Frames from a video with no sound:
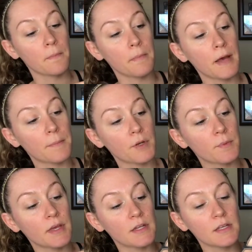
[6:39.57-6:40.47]
pop your
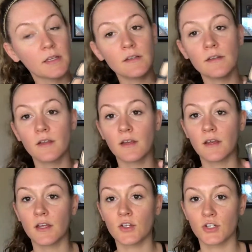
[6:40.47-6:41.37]
pan in
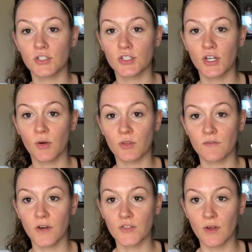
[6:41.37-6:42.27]
and you're good to go with the
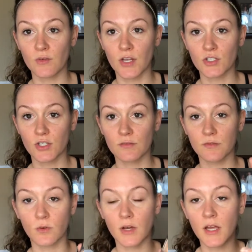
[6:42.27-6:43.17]
fresh foundation,
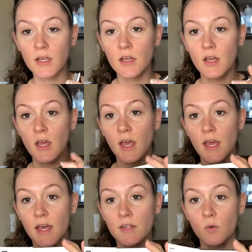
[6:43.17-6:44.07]
okay?
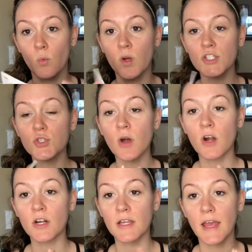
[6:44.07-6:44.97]
And once you
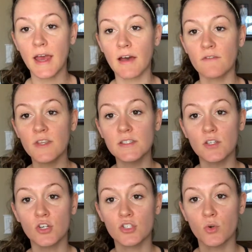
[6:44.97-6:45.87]
already have this and
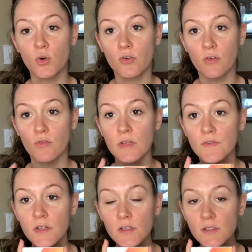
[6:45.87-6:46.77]
you're just ordering
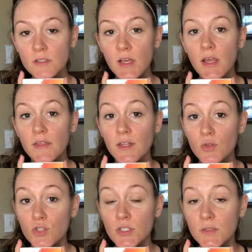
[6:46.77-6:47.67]
refills, then you
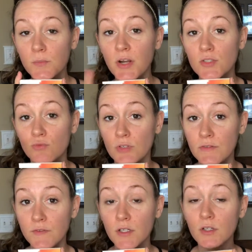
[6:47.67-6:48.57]
just press
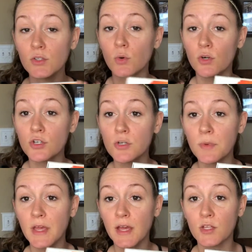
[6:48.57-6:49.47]
refill, you order your
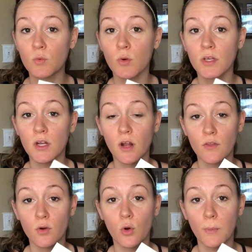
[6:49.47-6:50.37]
pan, you won't get
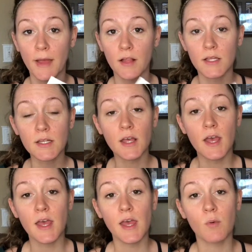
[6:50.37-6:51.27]
another whole palette.
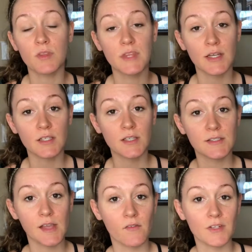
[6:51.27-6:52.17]
And what that does
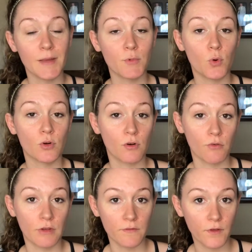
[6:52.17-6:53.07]
is every time you order a
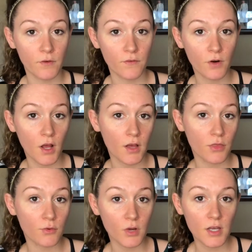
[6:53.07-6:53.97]
refill
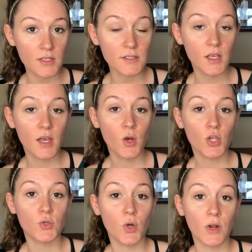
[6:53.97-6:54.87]
through us,
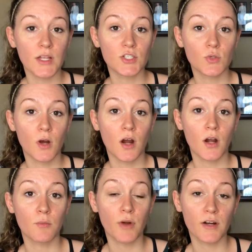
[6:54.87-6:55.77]
you donate to
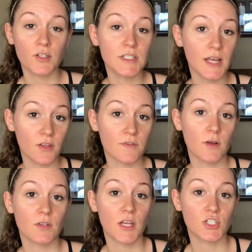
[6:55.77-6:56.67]
our Brighter Together
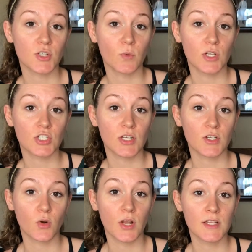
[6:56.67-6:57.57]
Foundation, which
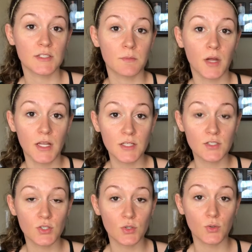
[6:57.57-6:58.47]
donates money
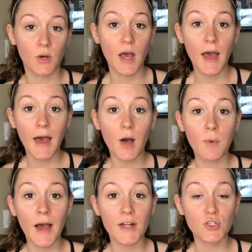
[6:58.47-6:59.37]
to help
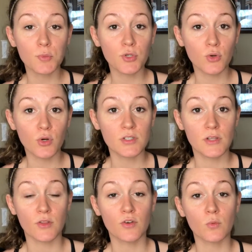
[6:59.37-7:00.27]
entrepreneurs
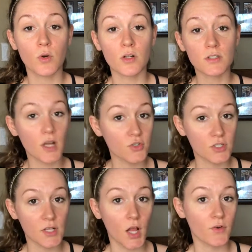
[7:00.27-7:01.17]
in third world countries all